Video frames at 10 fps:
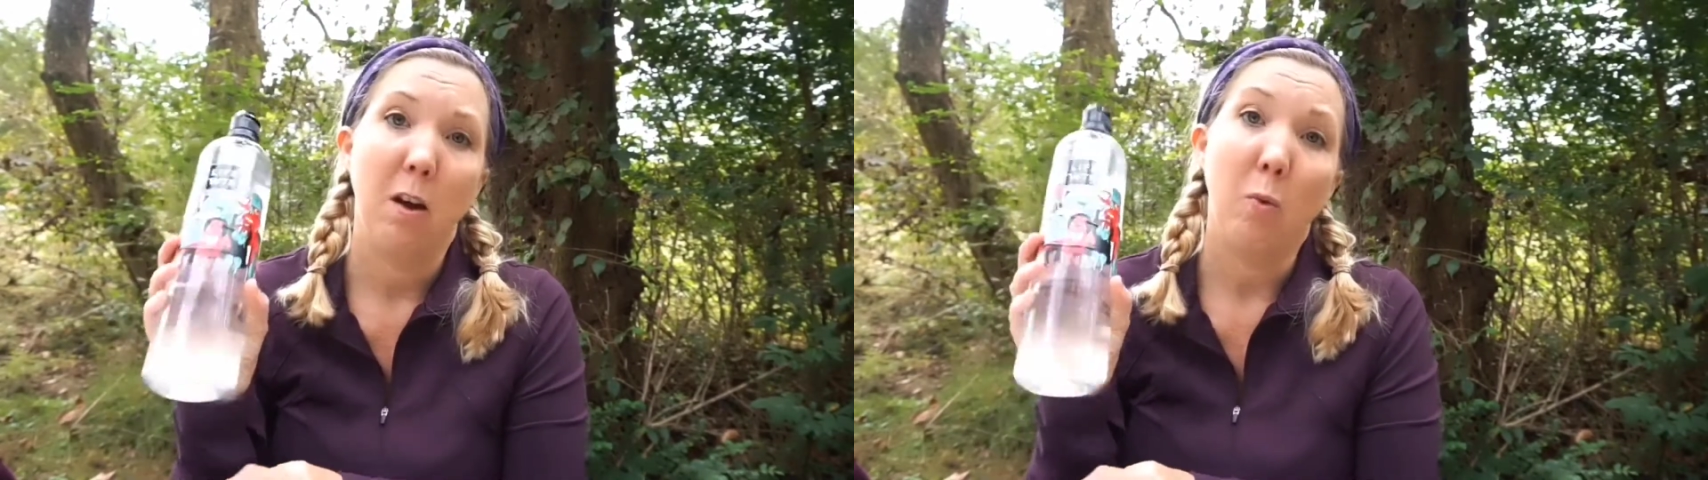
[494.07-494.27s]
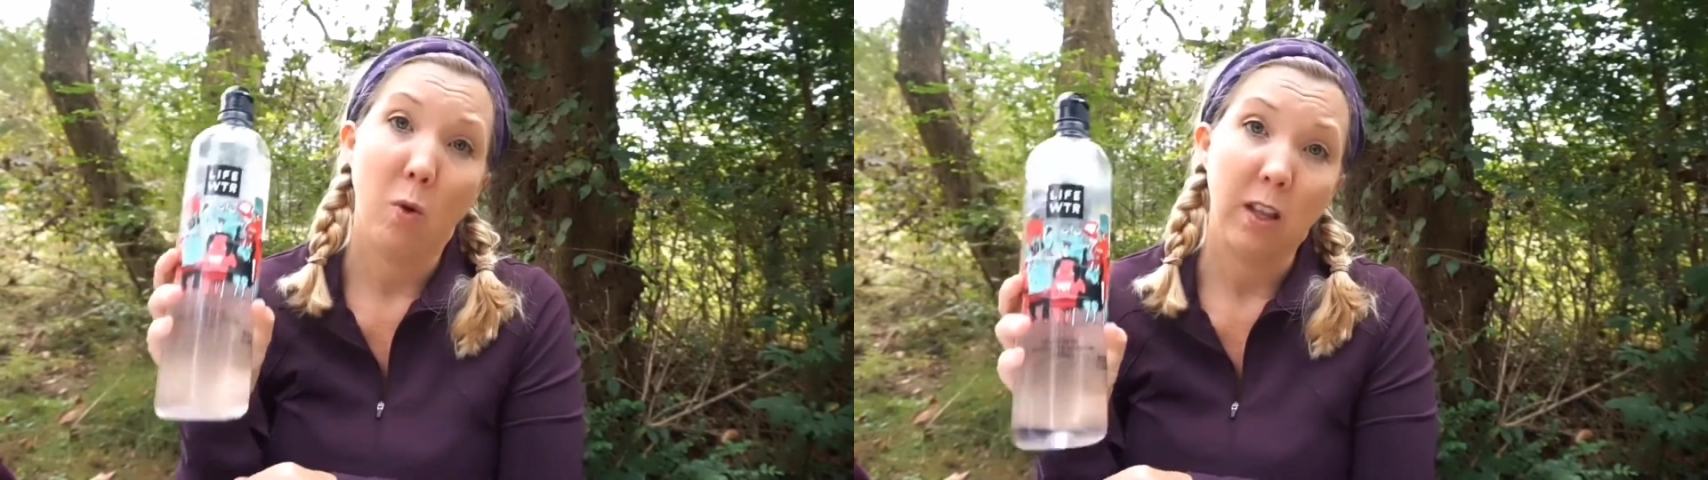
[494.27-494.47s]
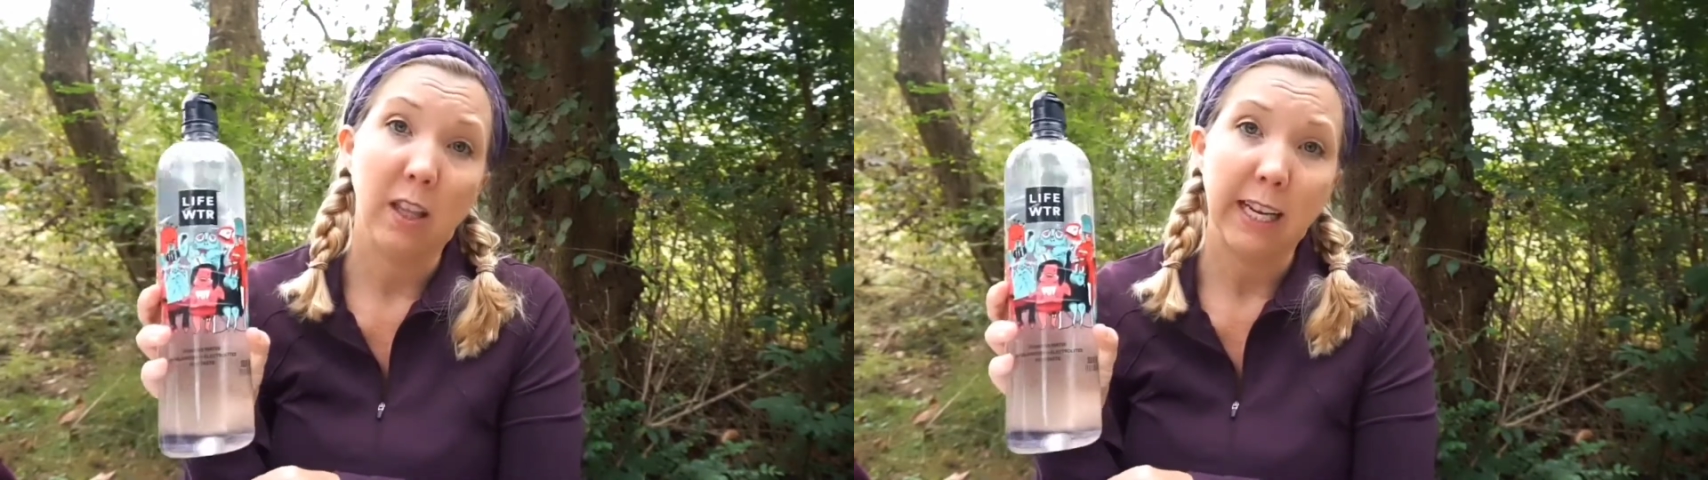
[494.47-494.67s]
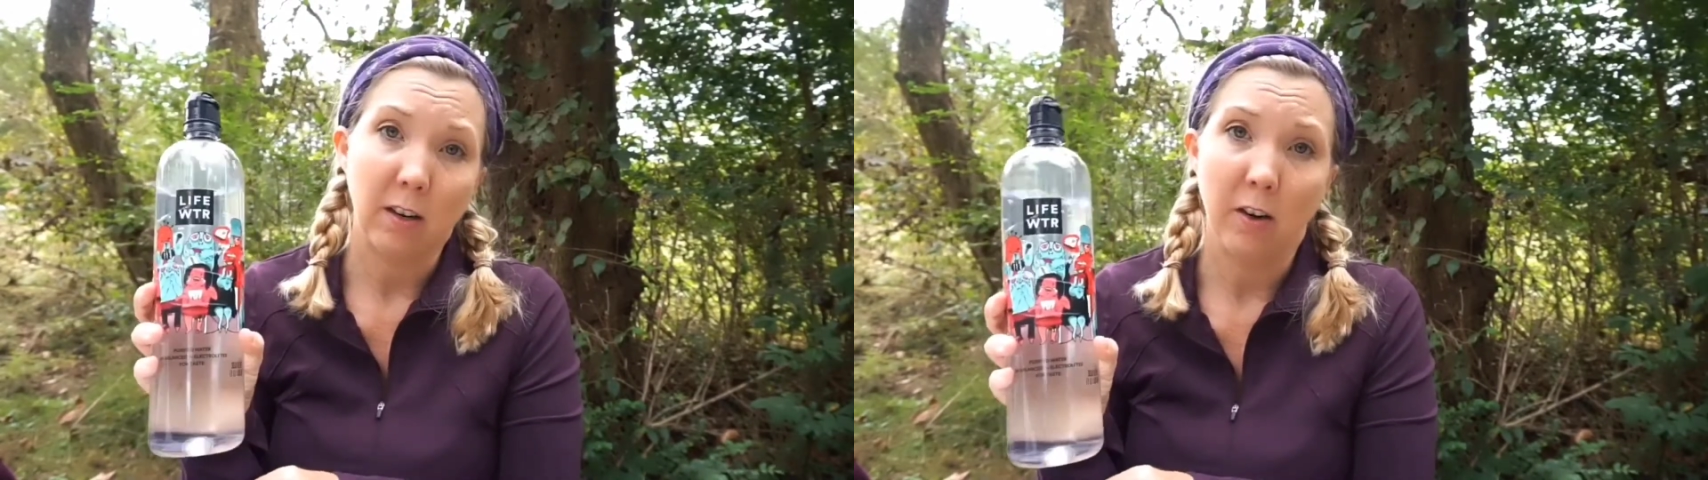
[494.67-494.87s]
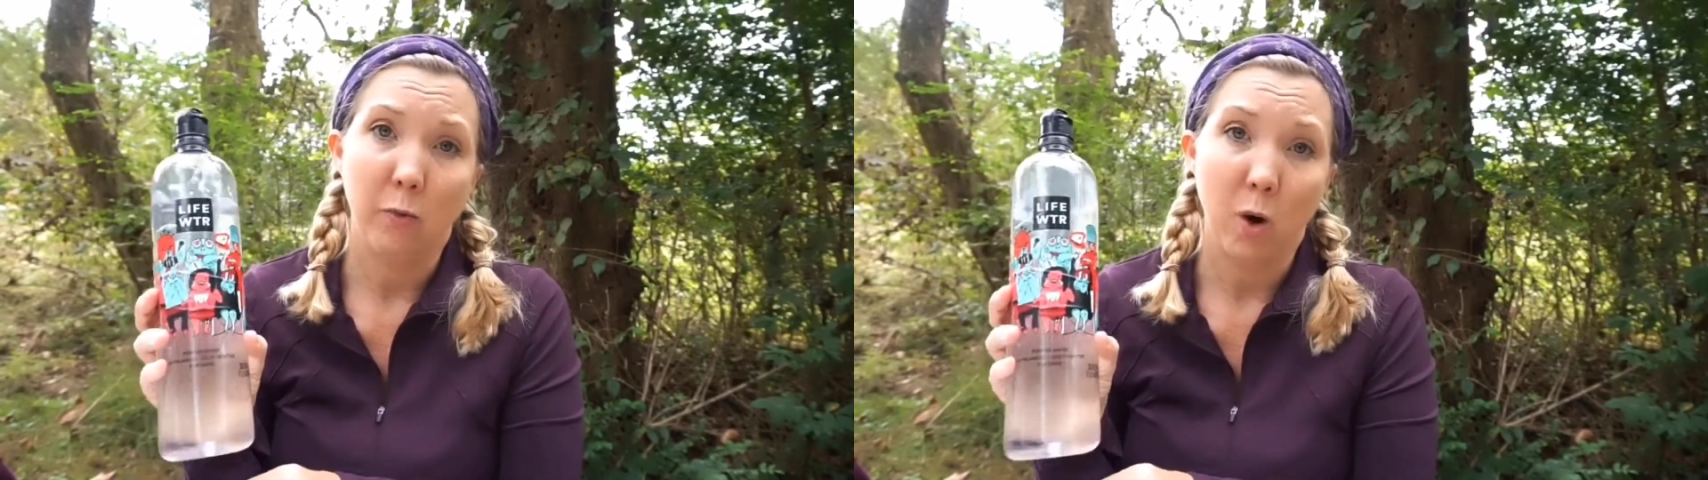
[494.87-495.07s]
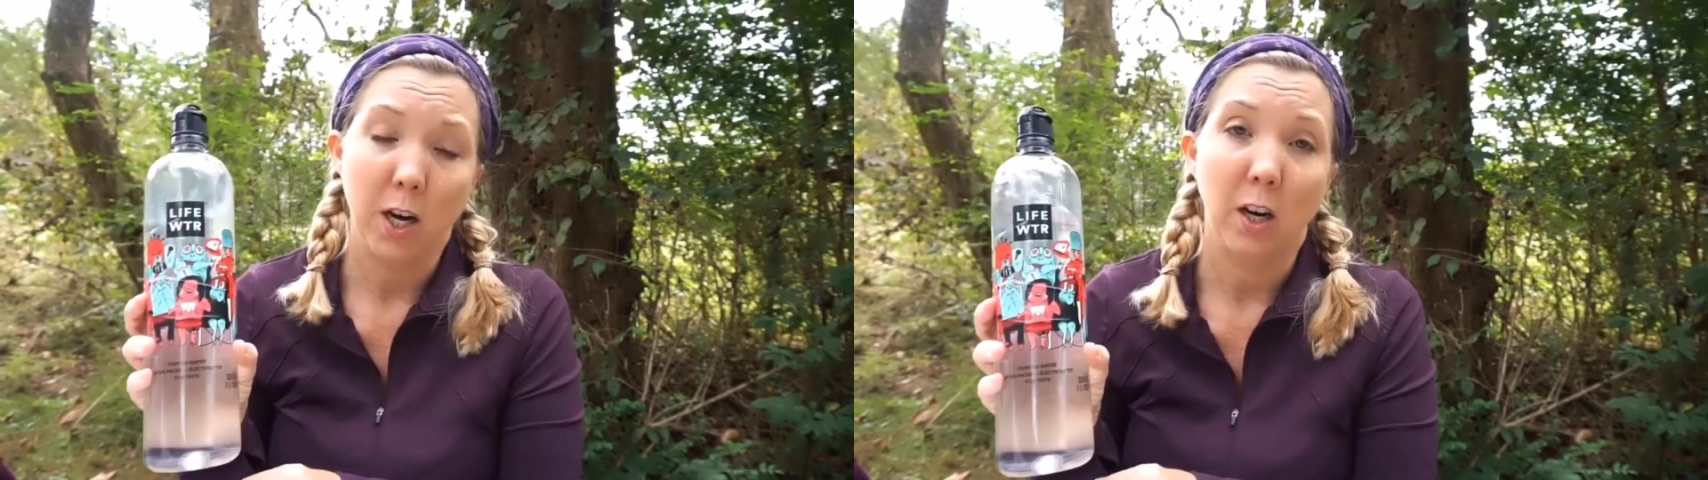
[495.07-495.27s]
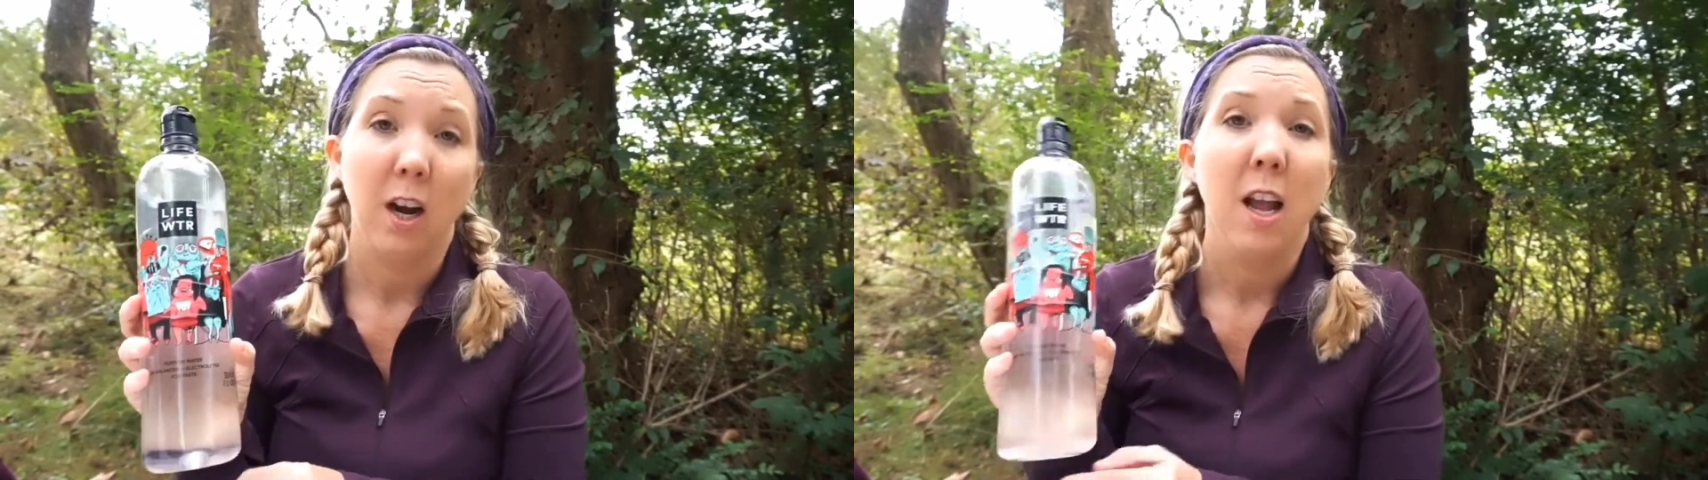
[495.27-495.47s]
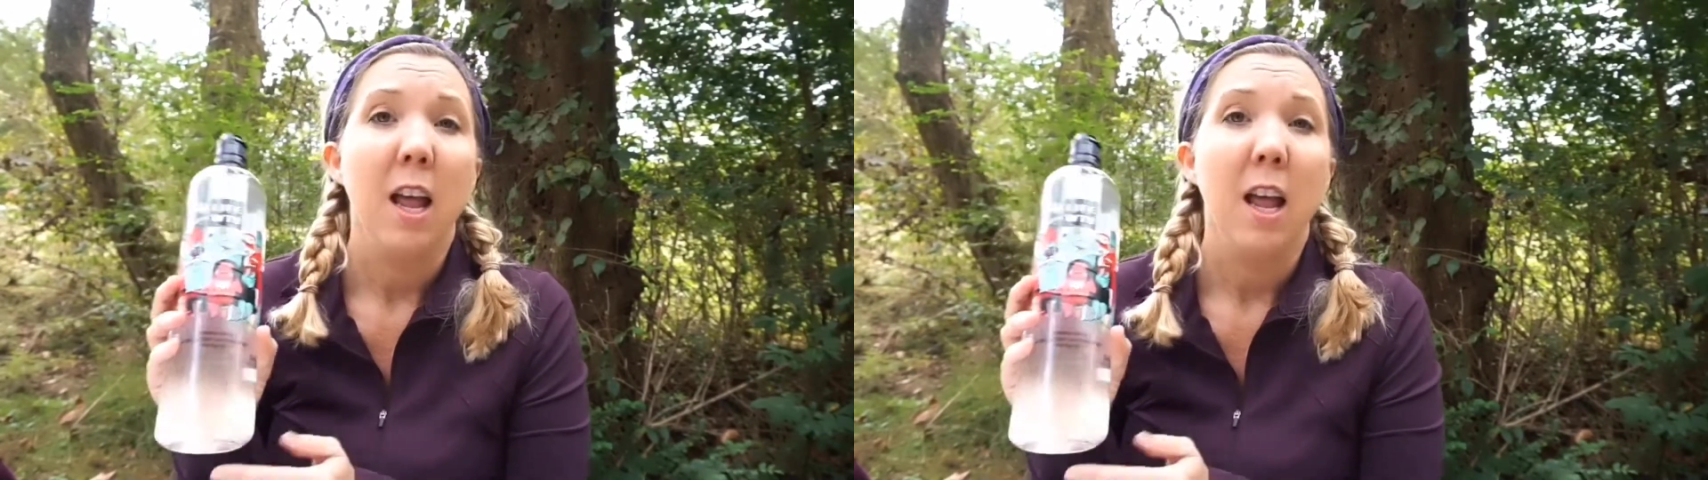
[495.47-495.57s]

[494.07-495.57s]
1 liter of water,